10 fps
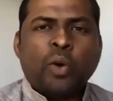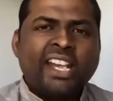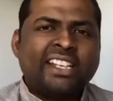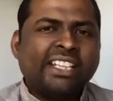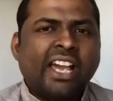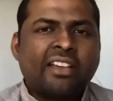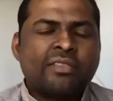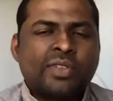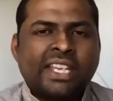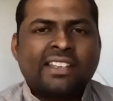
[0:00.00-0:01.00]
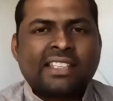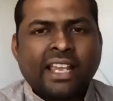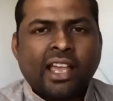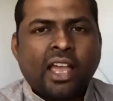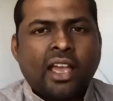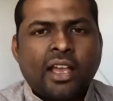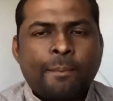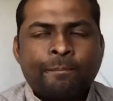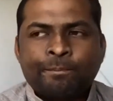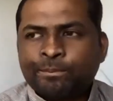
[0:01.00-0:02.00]
one thing i have seen is like uh,
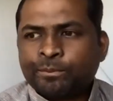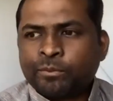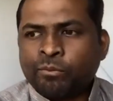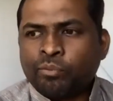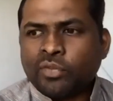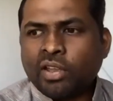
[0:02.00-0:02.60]
mm,